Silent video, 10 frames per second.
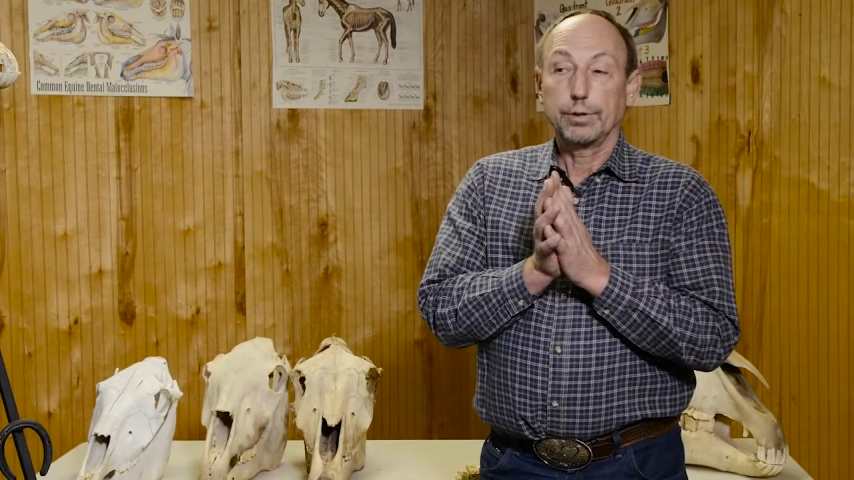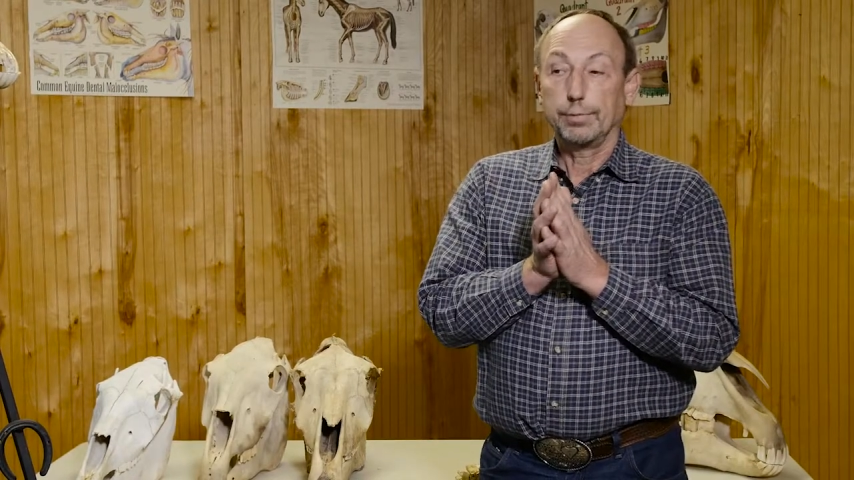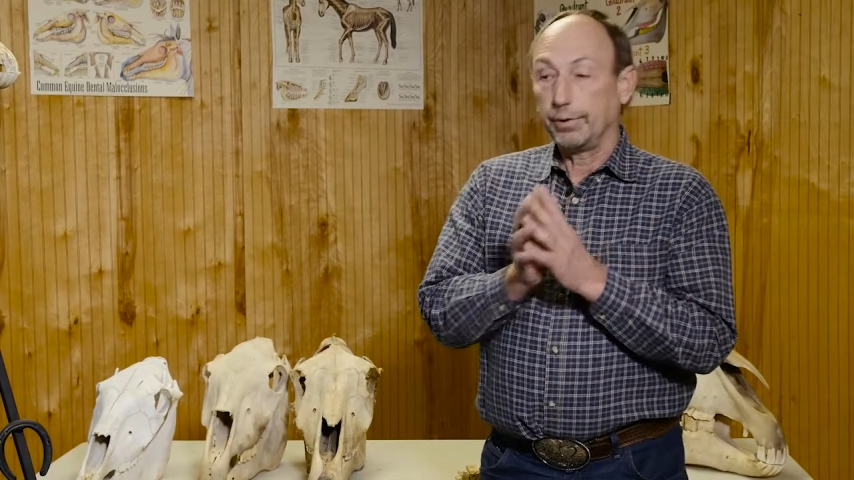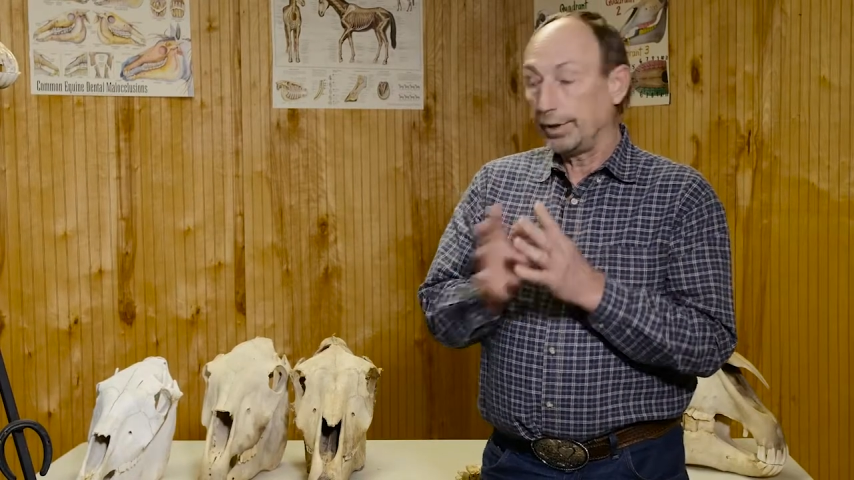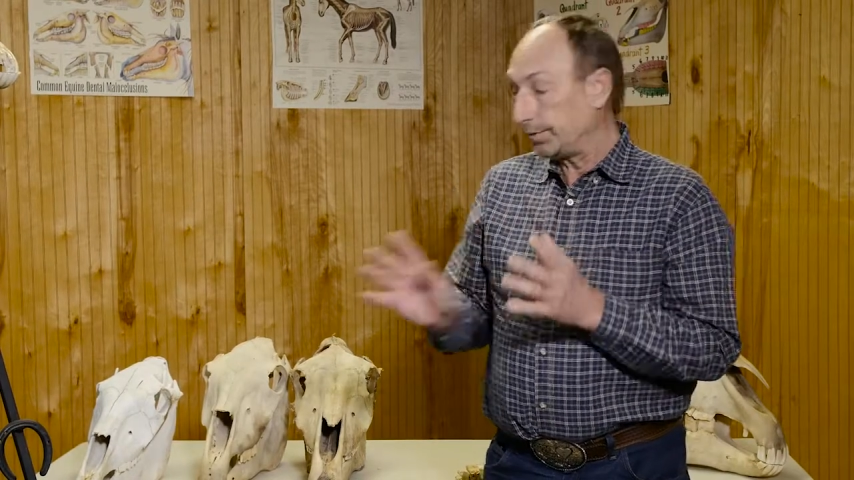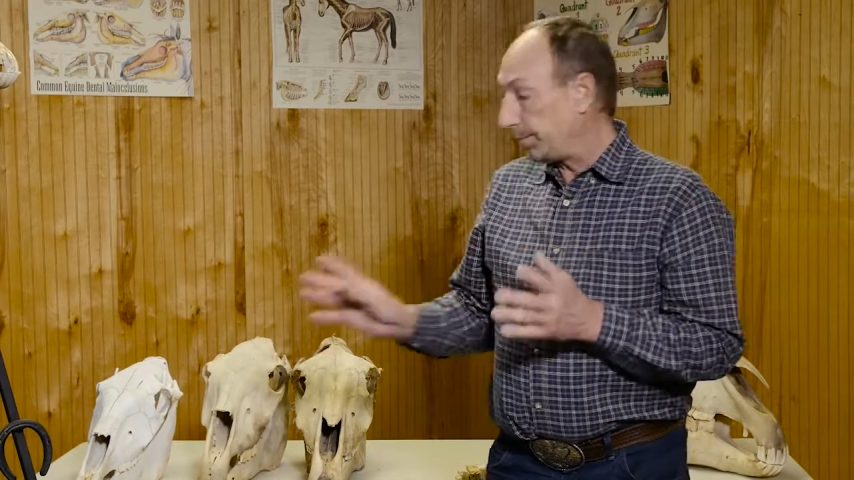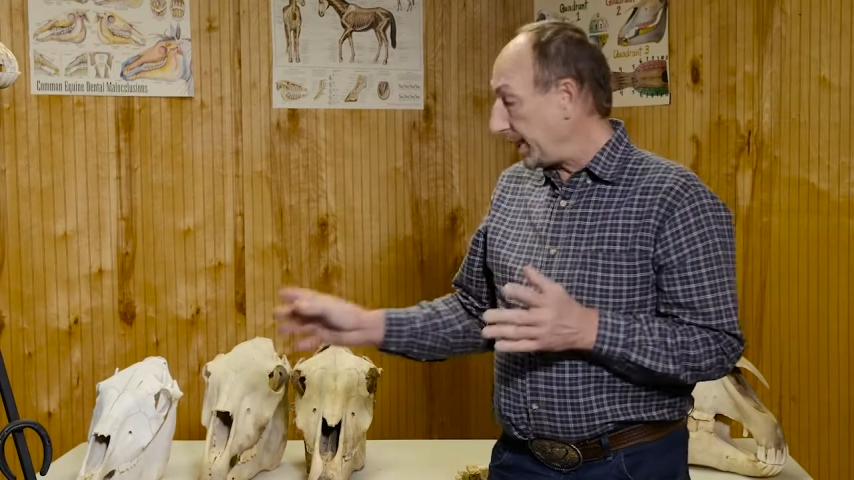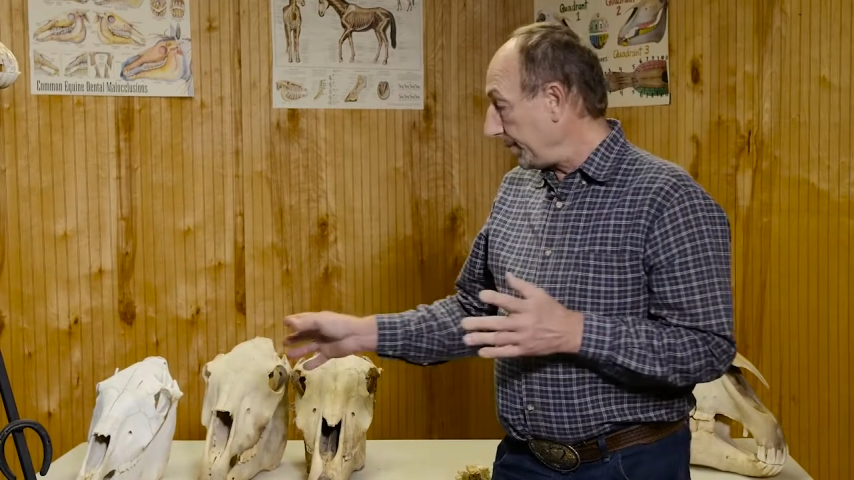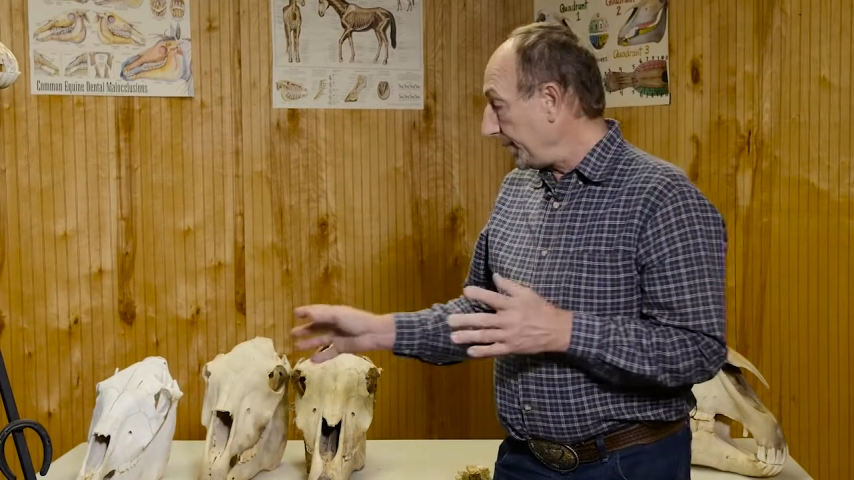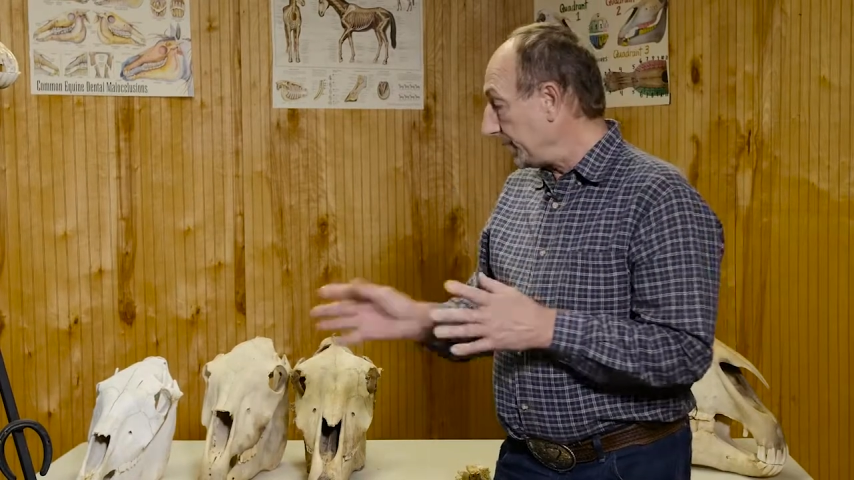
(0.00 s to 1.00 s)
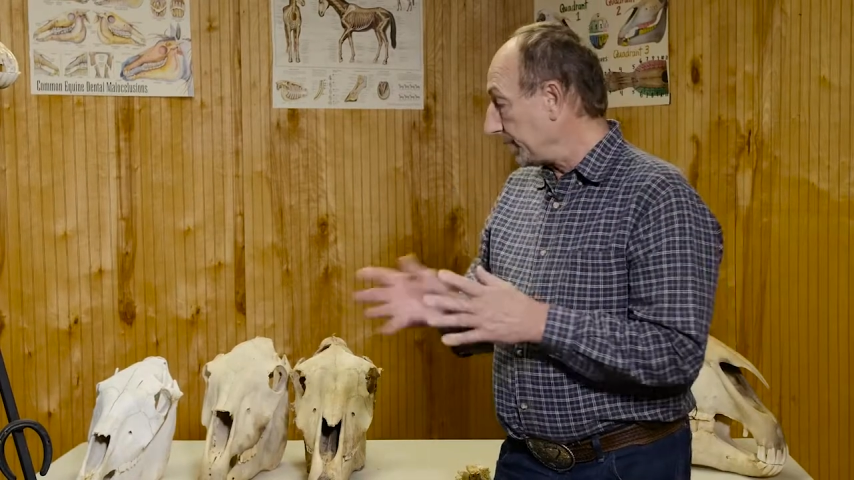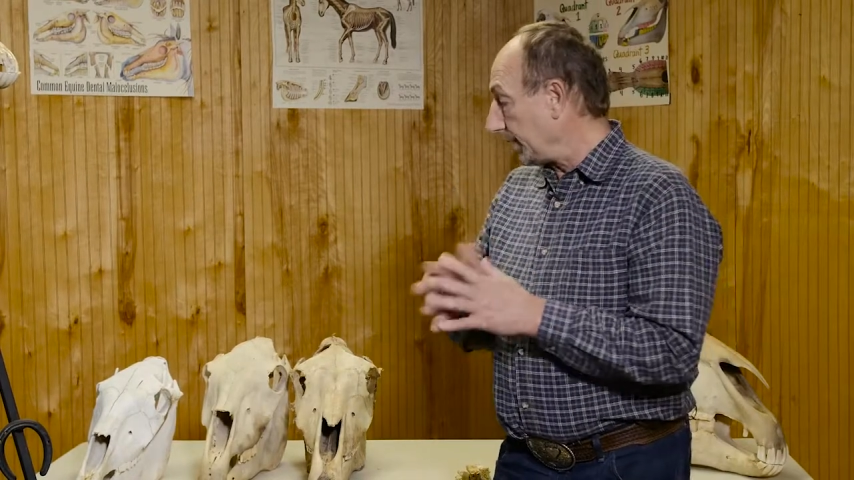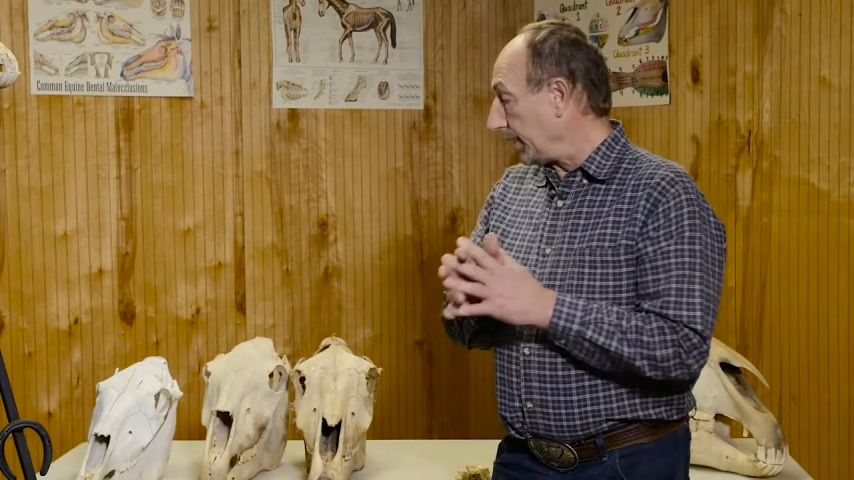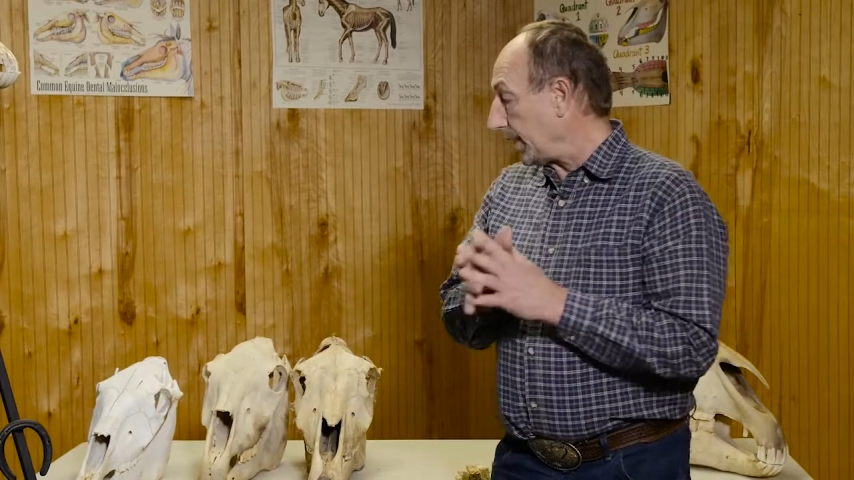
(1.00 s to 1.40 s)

These babies,